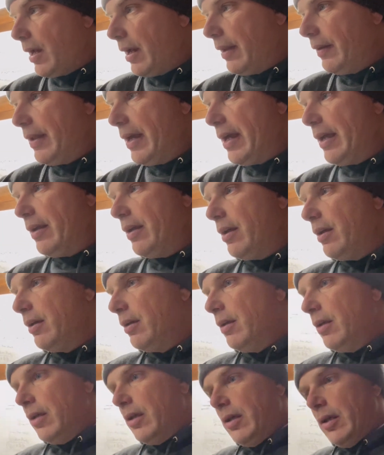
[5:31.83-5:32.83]
And then
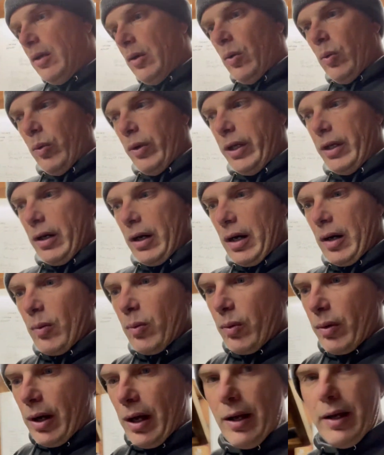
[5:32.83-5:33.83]
we are
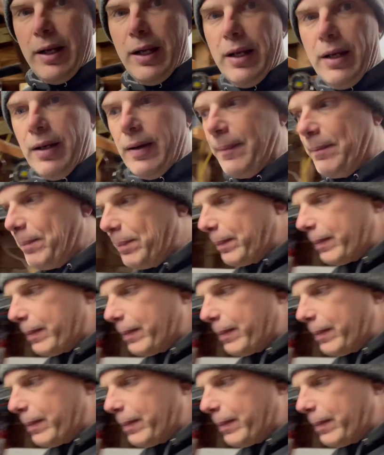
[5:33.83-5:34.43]
running